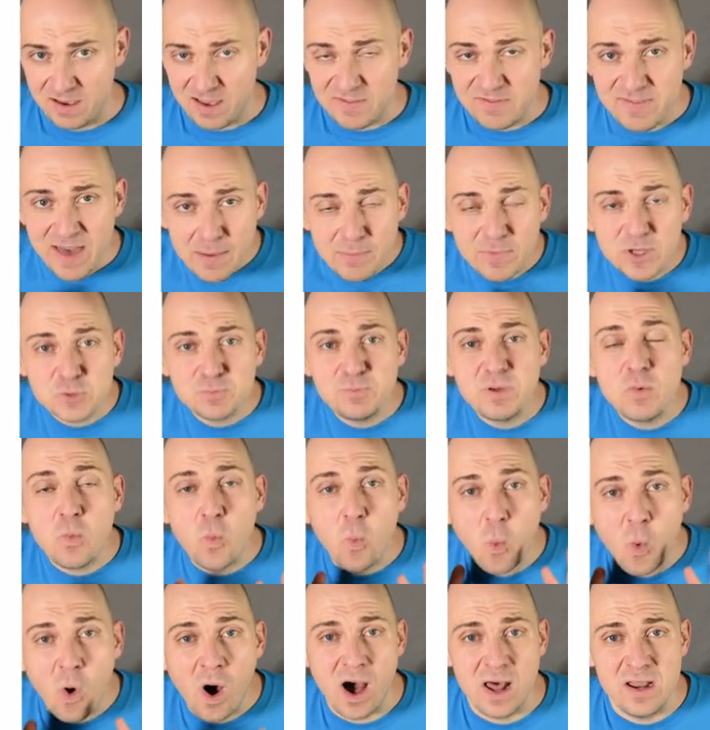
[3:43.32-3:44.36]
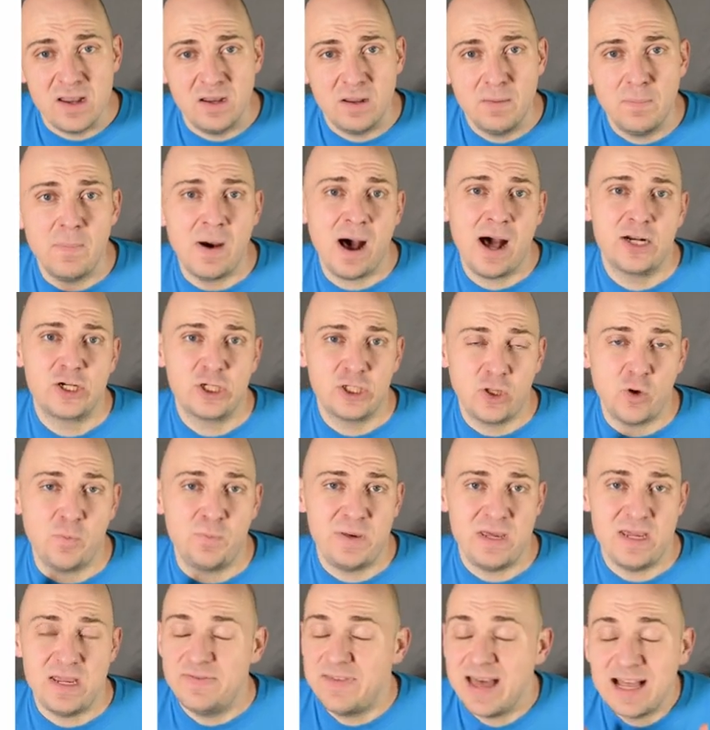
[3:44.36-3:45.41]
that must be 1 modulo
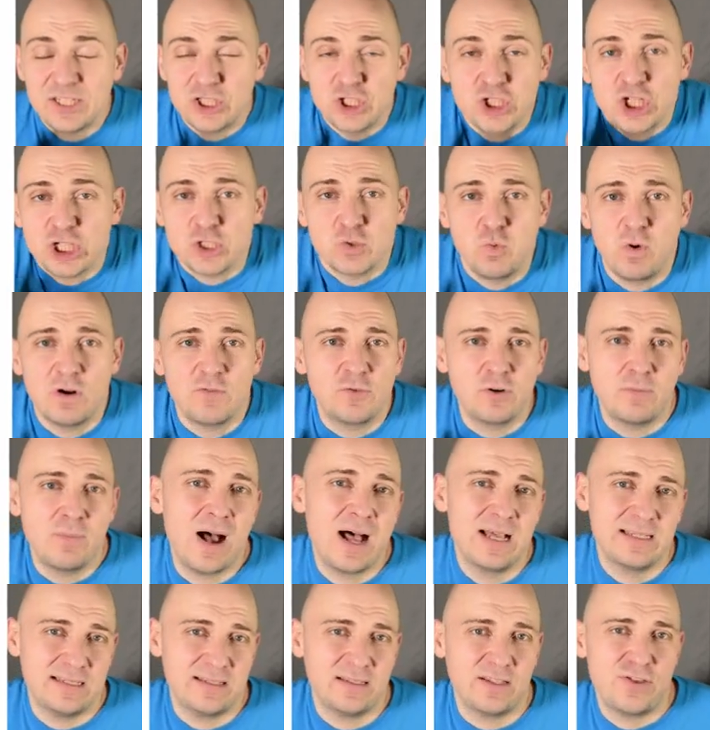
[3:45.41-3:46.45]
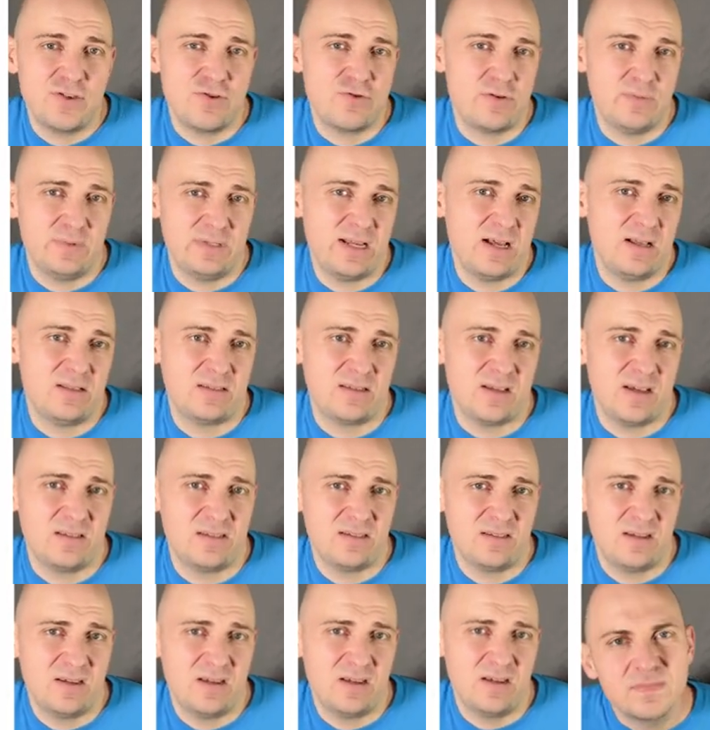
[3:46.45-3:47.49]
p. That's just what Fermat's Little theorem tells
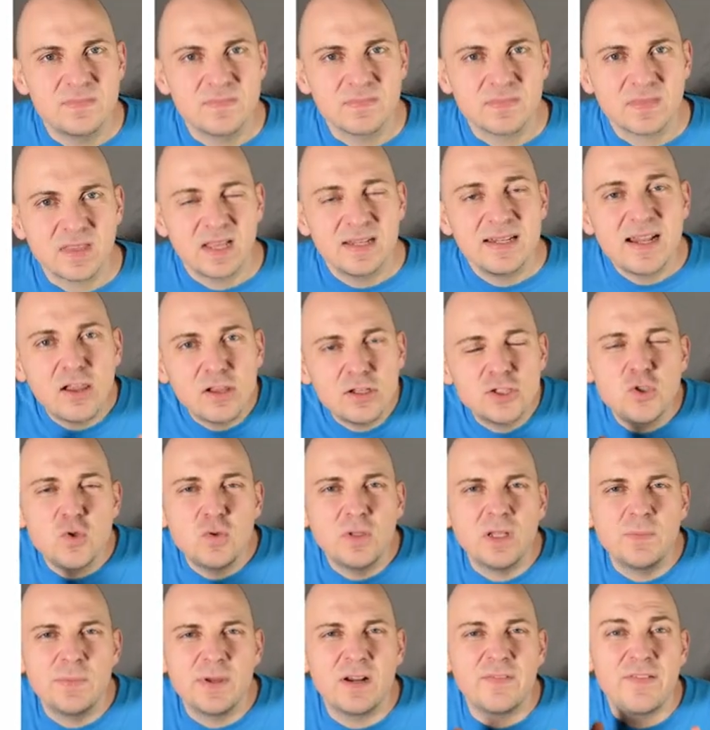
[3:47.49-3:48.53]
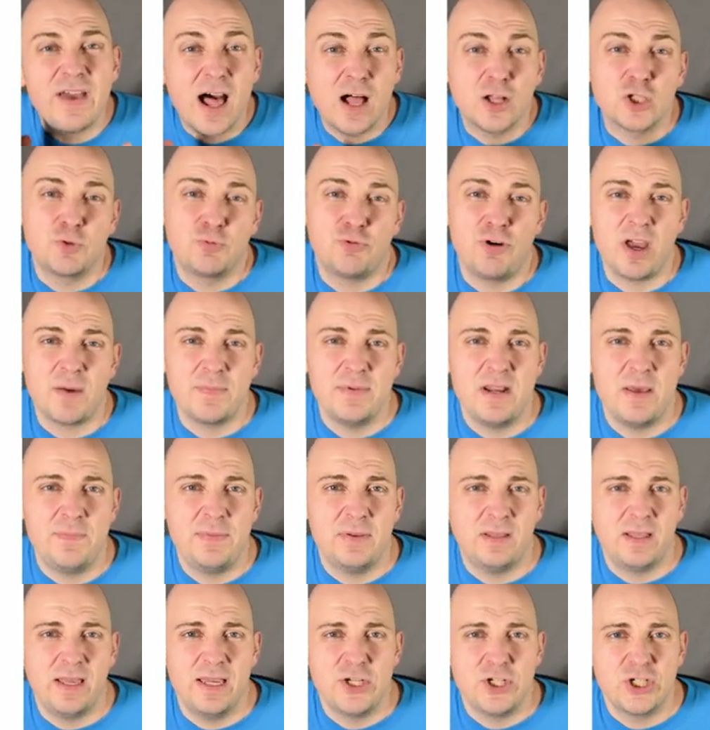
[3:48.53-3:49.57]
us. Now let's do a little bit of algebraic
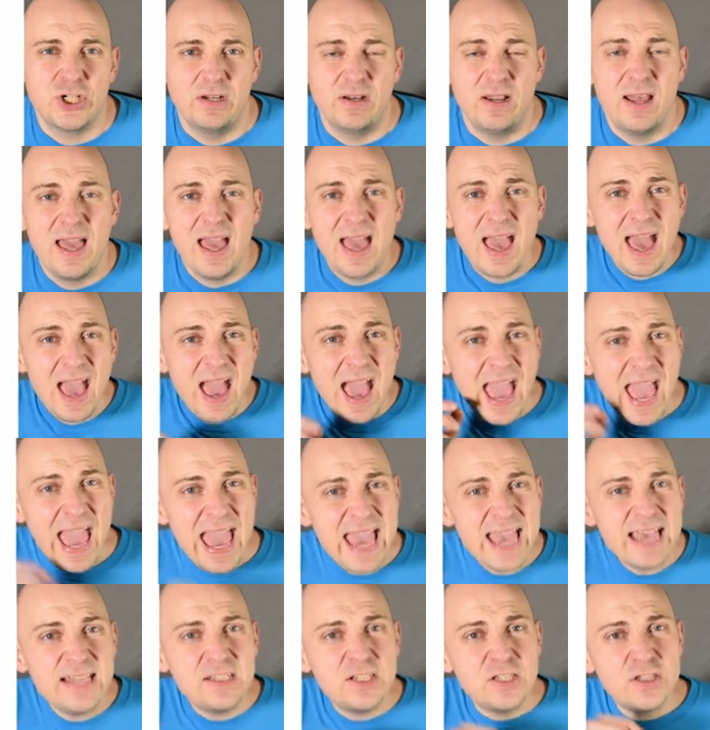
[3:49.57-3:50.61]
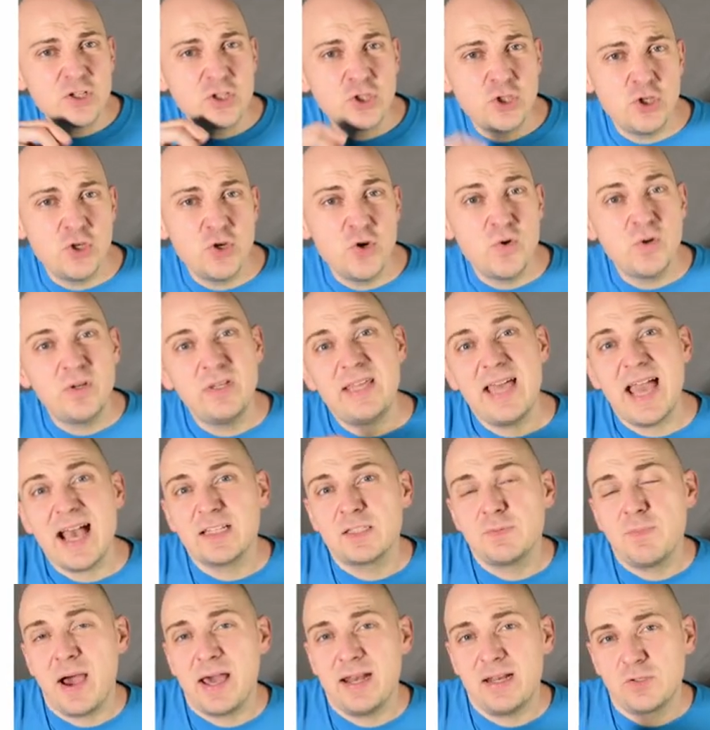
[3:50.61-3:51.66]
manipulation a to the 2 to the
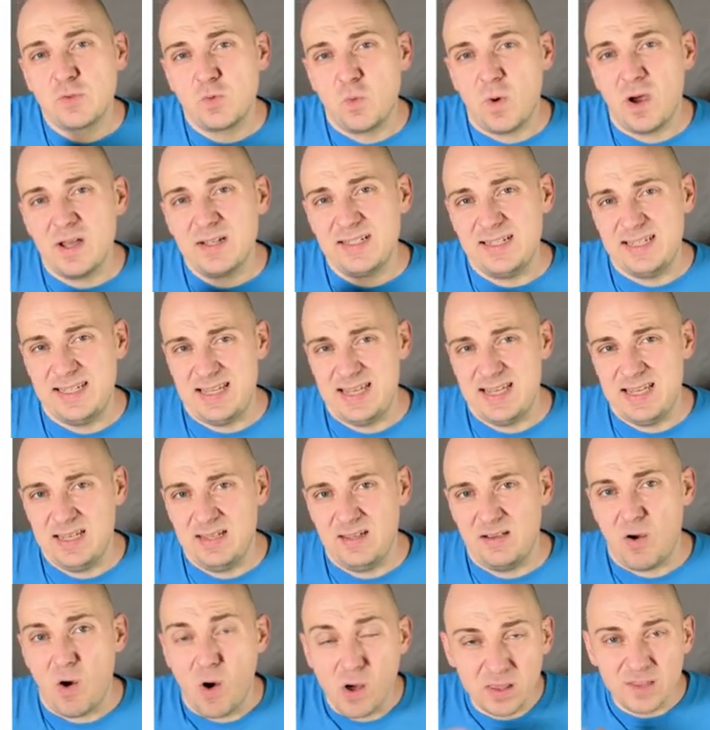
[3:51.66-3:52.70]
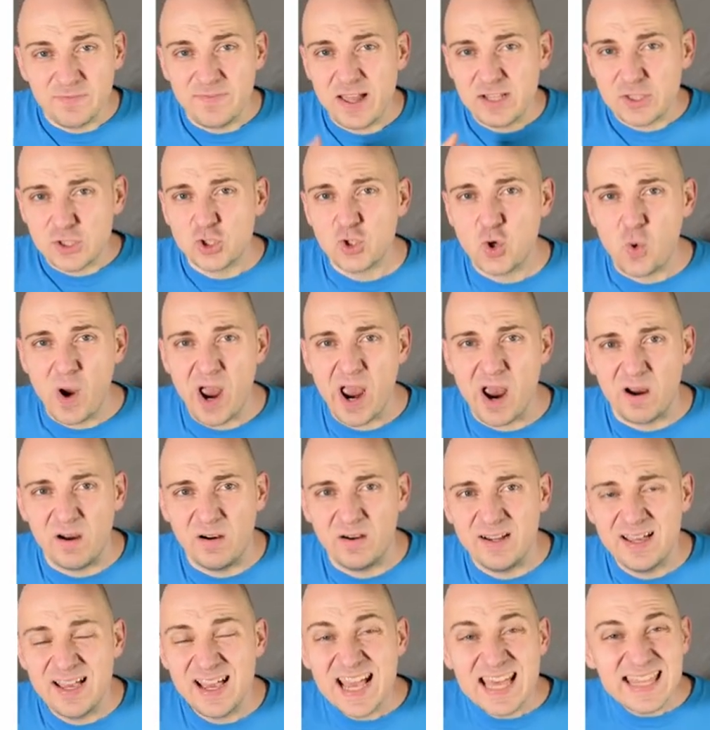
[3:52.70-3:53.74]
s minus 1d, all of that
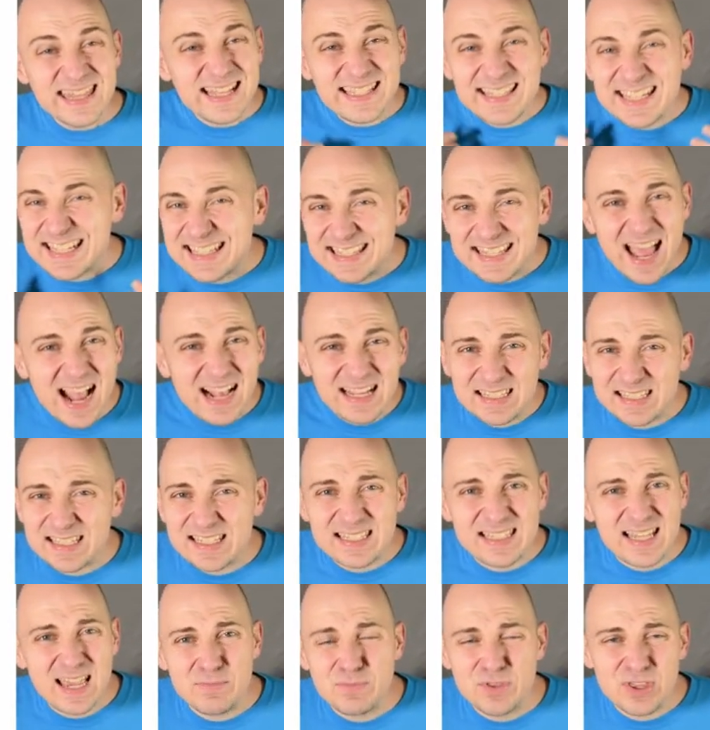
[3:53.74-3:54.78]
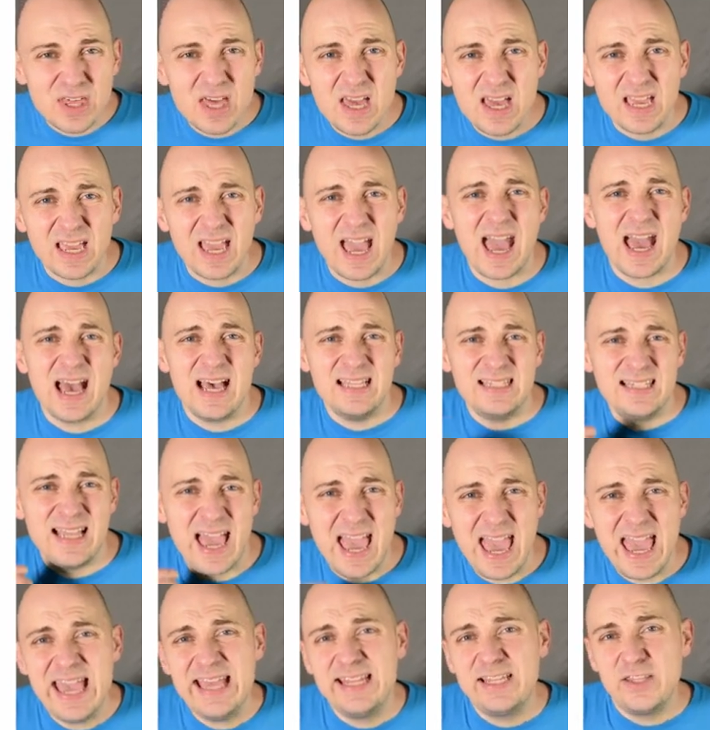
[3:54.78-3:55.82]
squared, that's exactly the same thing as
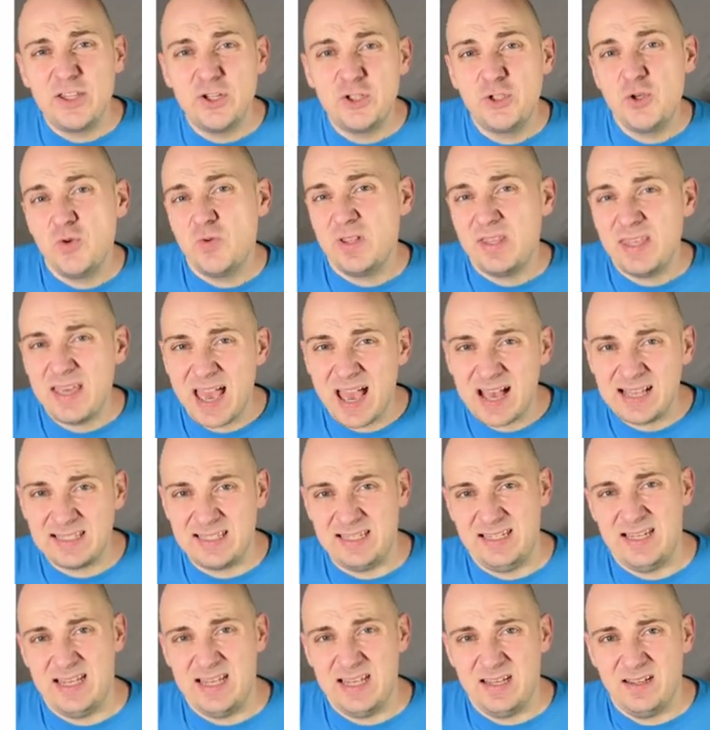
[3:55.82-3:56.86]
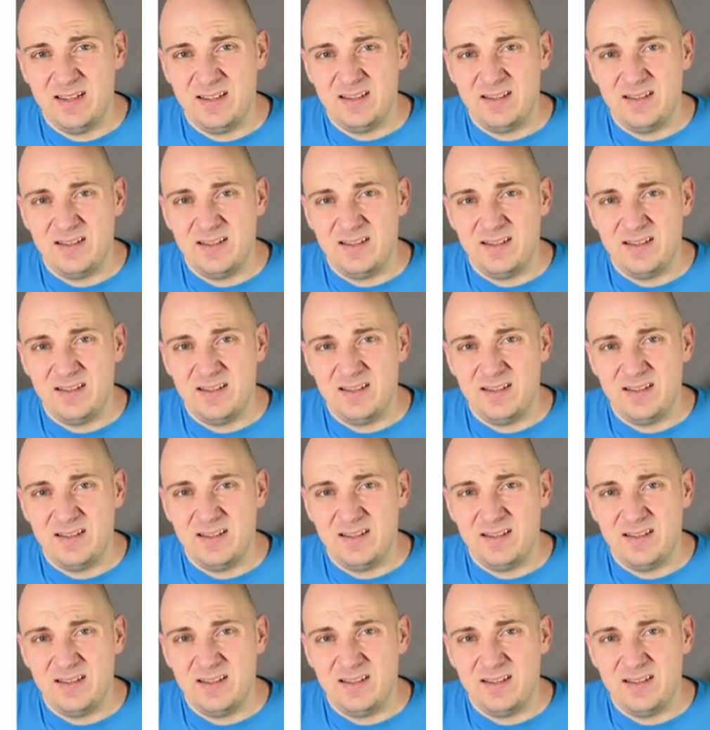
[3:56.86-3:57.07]
a to the 2 to the sd.